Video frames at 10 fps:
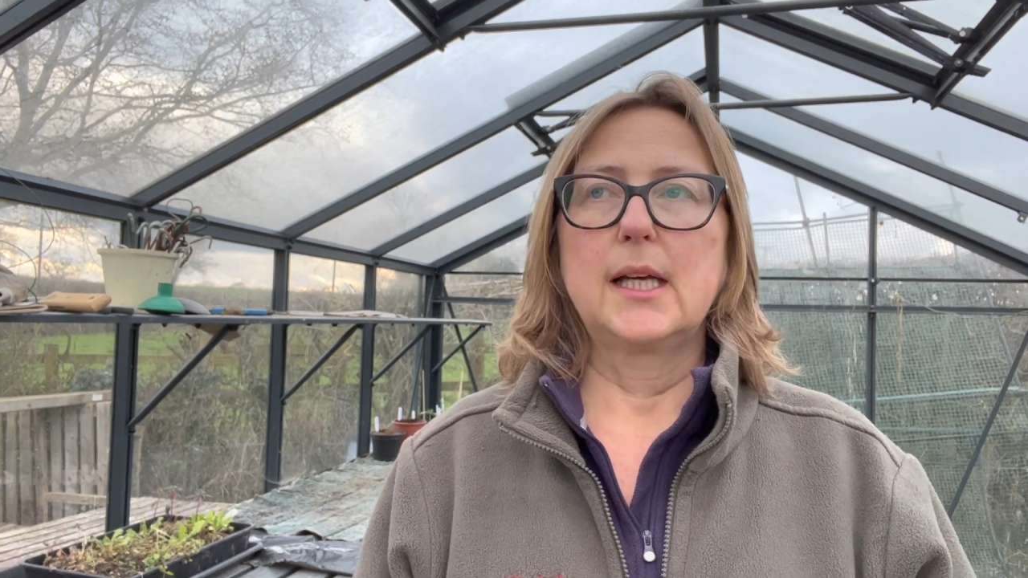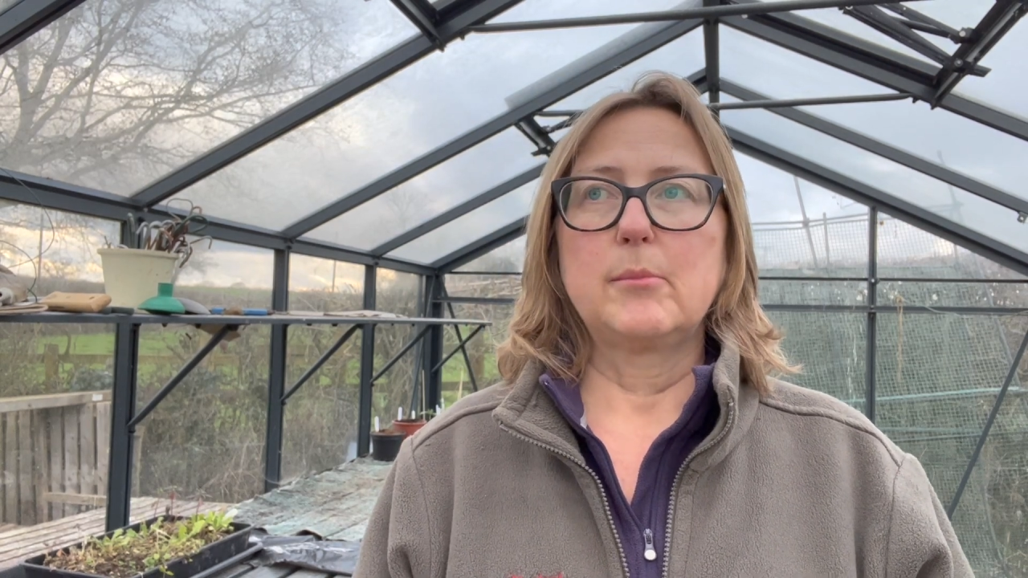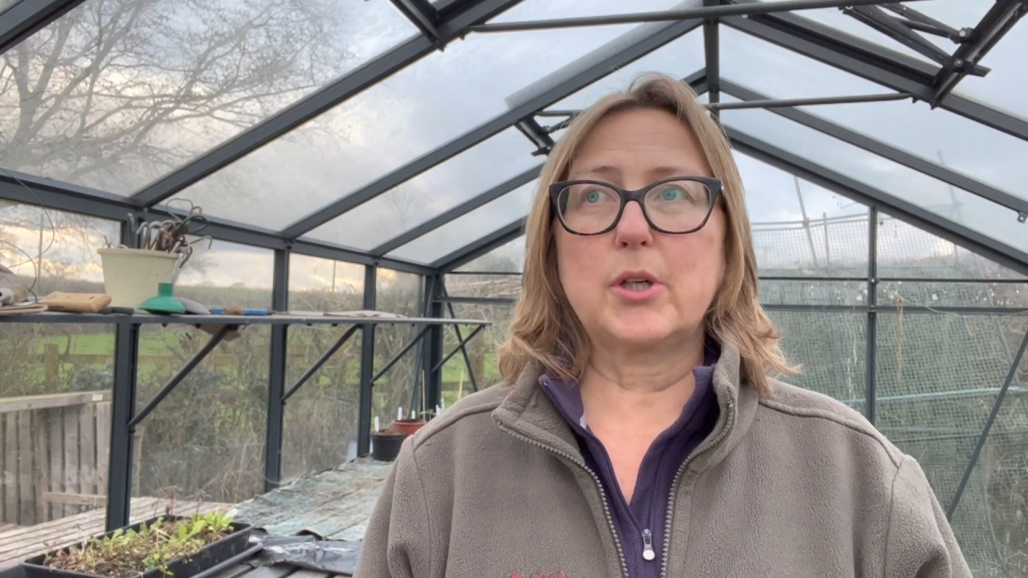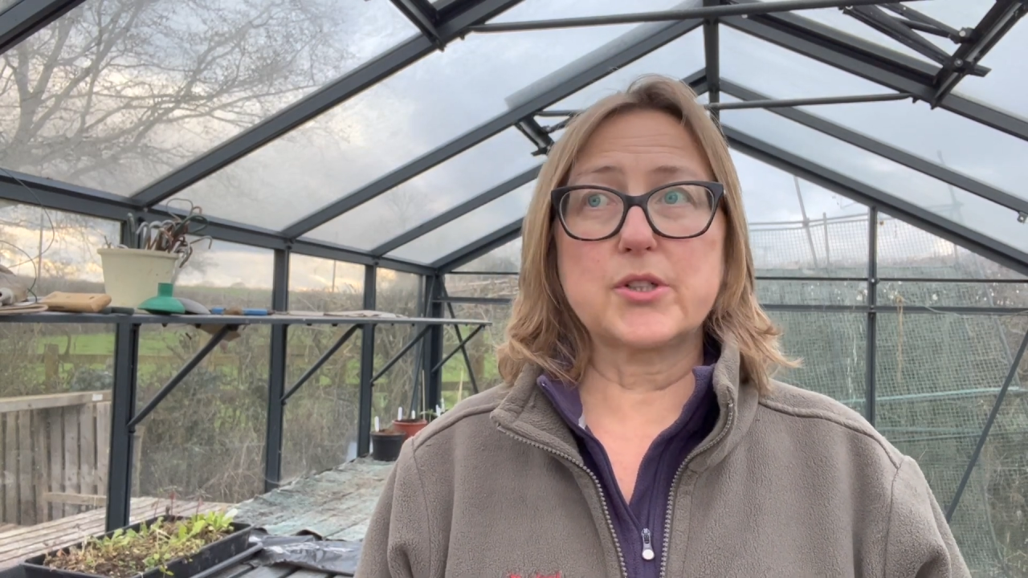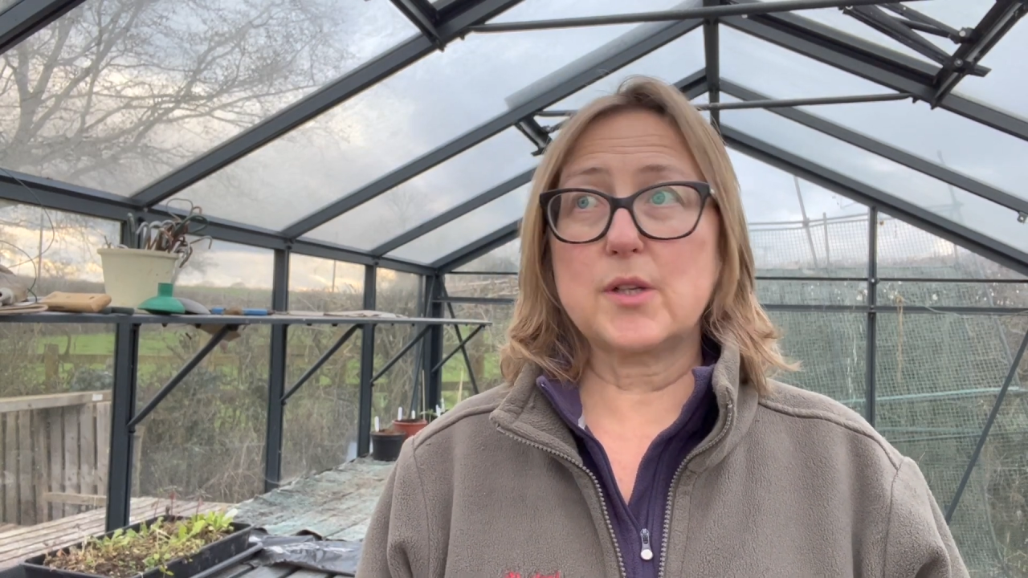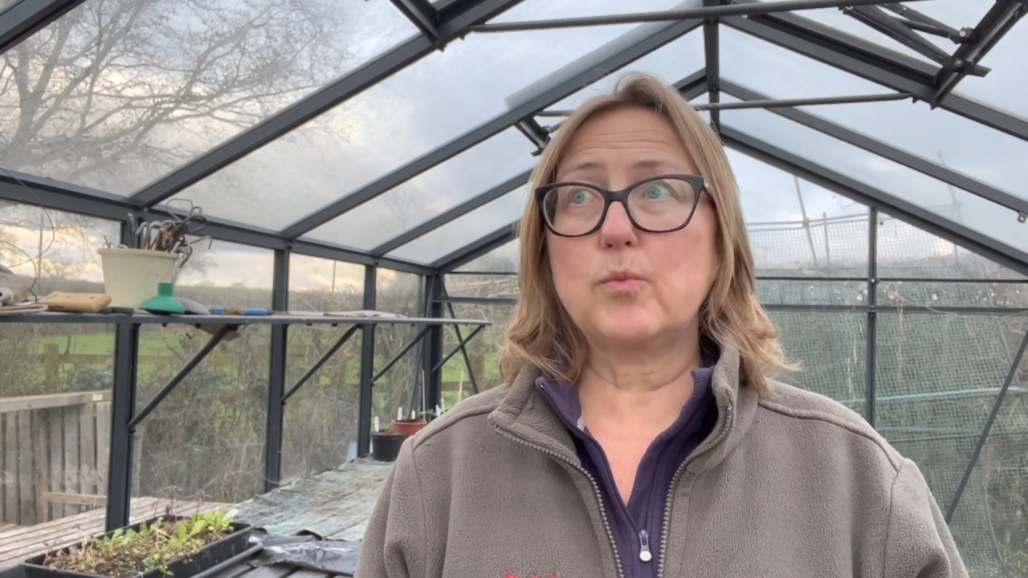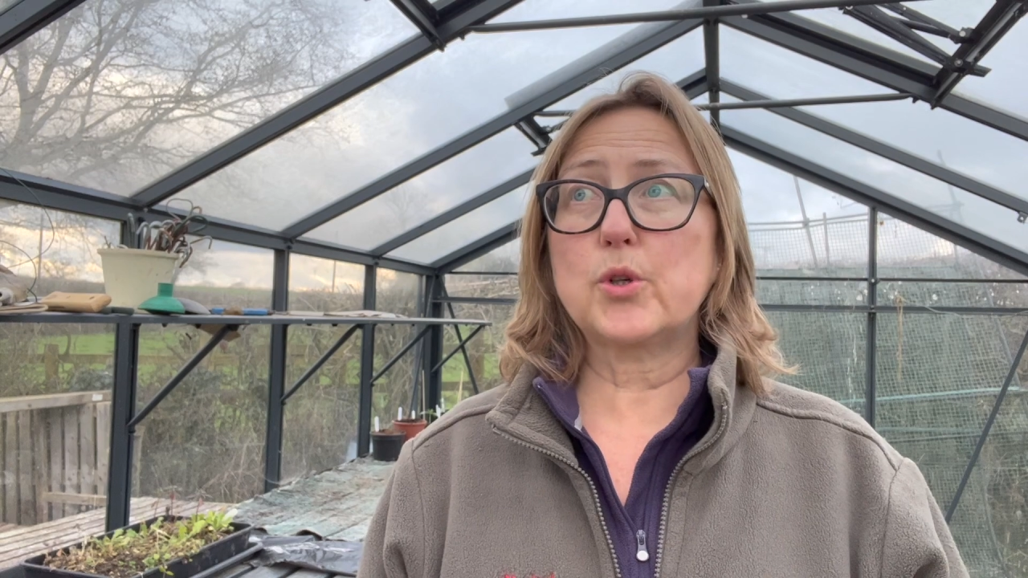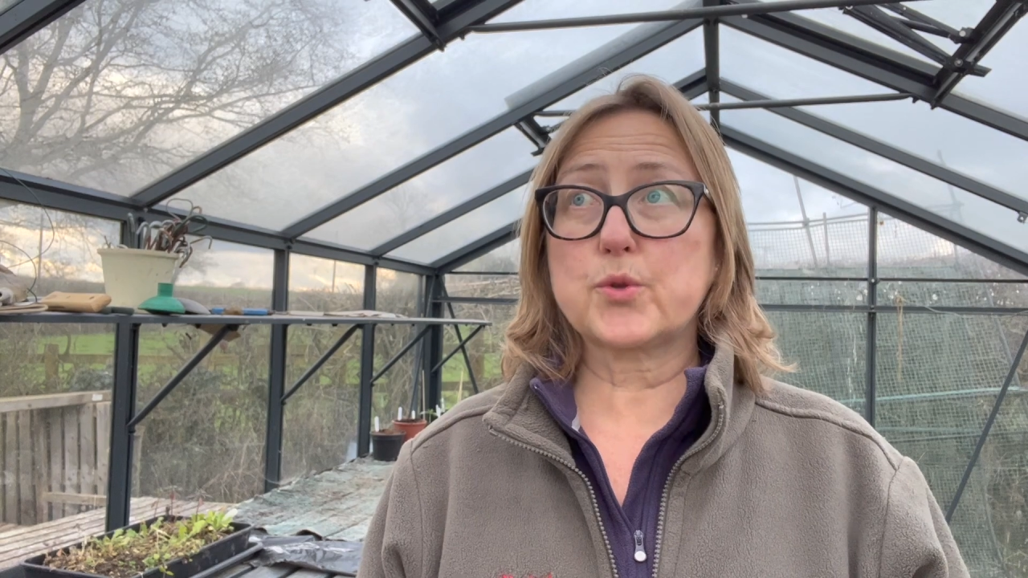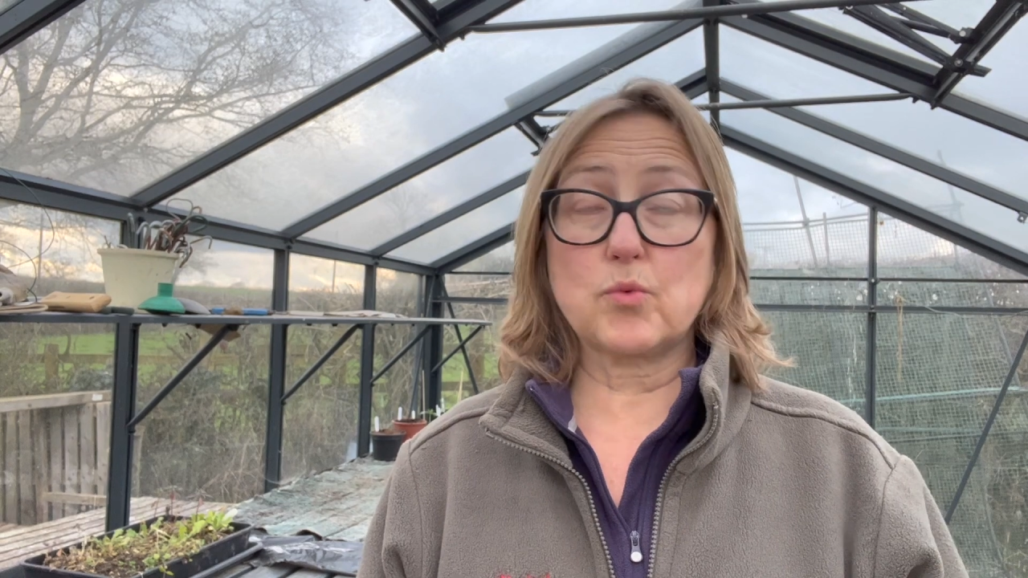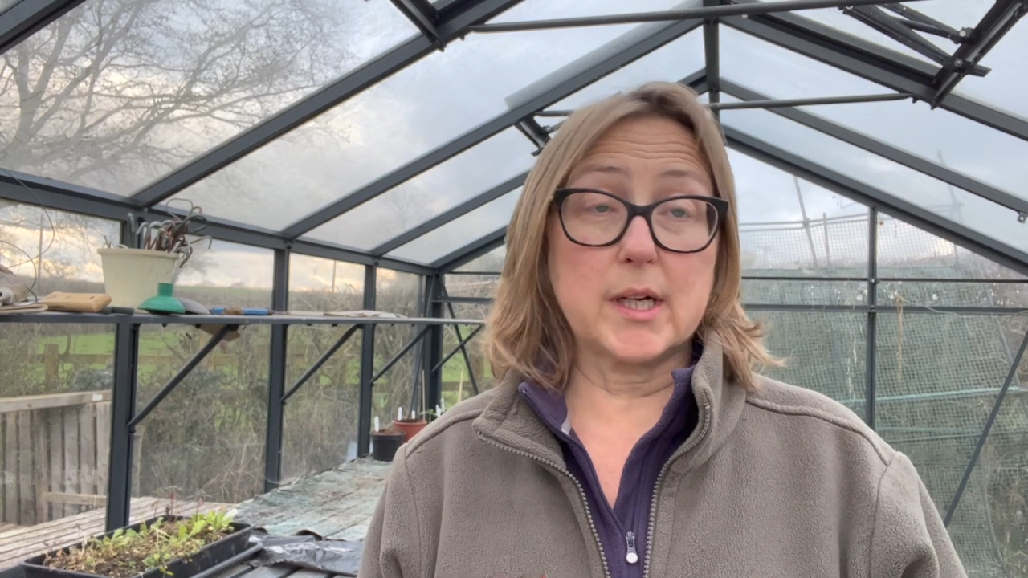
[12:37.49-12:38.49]
because it
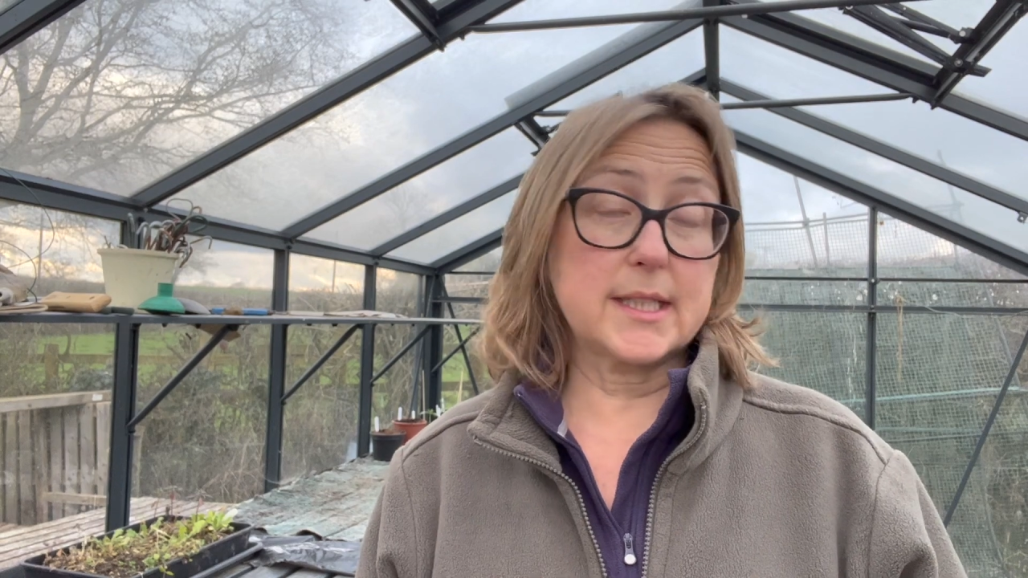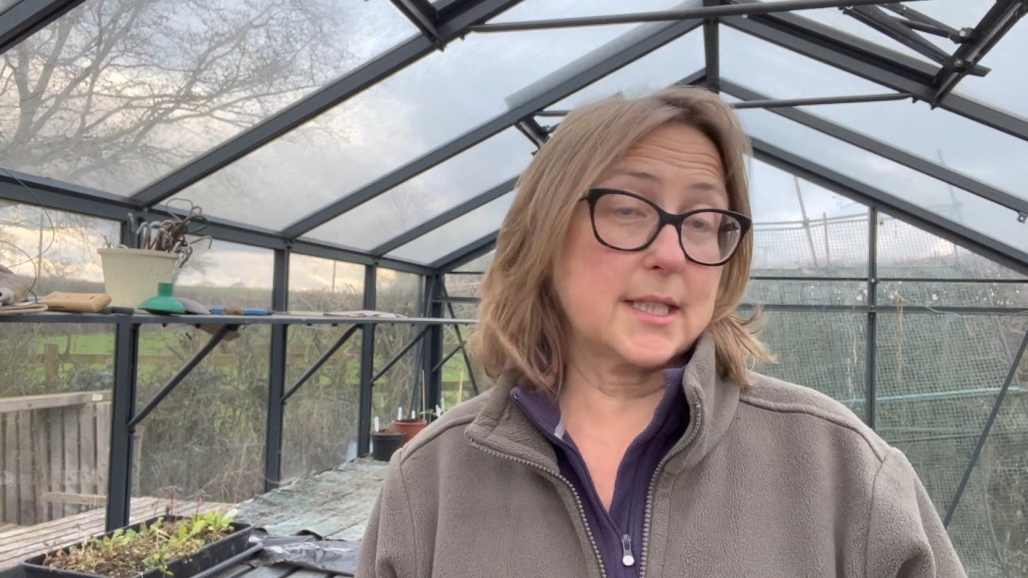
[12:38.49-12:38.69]
was right